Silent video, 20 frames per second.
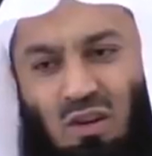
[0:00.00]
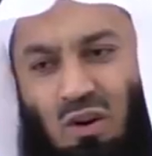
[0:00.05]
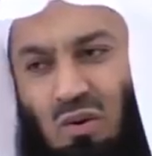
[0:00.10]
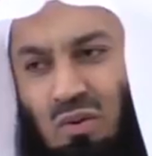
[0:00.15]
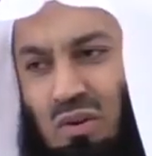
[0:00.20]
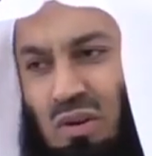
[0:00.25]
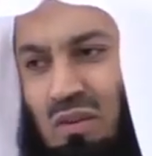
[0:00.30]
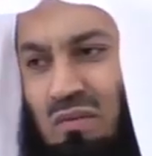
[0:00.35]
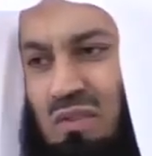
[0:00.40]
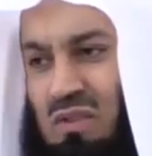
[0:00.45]
the
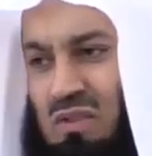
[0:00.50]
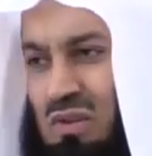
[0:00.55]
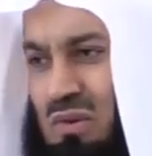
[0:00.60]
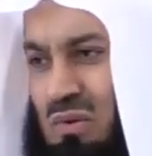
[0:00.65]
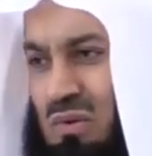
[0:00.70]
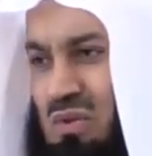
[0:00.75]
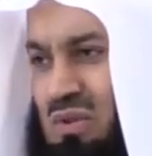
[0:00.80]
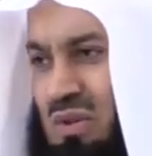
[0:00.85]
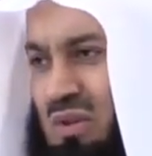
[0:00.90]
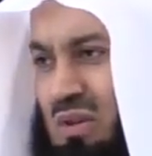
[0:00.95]
owner of the
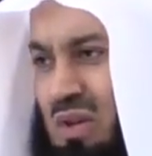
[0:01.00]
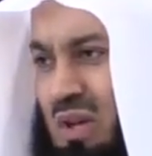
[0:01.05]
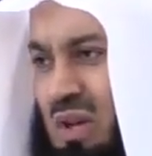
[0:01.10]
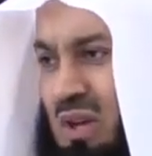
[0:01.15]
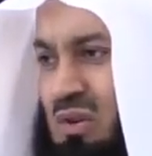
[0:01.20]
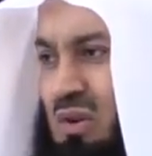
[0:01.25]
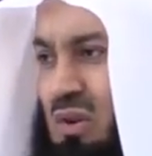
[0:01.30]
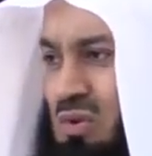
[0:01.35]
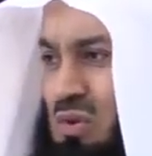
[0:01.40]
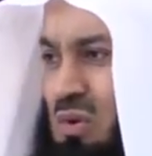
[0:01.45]
solution?
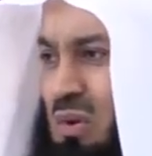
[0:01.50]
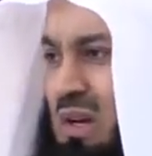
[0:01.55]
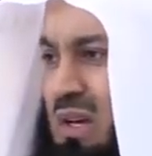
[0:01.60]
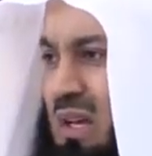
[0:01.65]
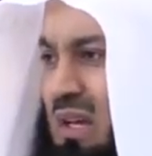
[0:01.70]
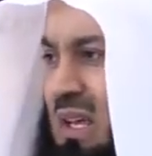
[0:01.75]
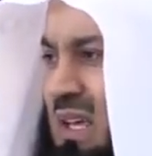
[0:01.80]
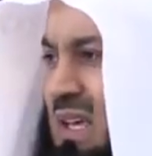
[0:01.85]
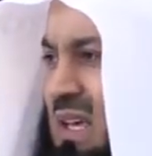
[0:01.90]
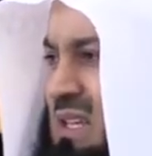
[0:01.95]
Don't you
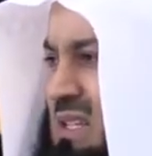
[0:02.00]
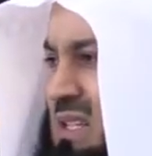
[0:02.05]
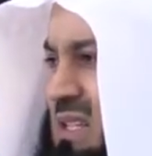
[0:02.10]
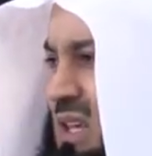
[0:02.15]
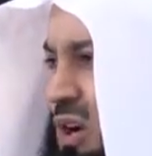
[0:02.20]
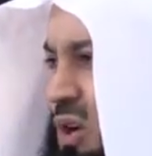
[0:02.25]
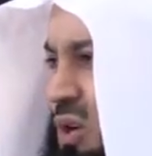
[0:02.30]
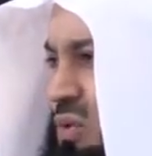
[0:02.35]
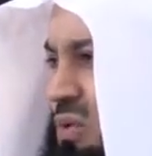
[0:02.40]
agree He's the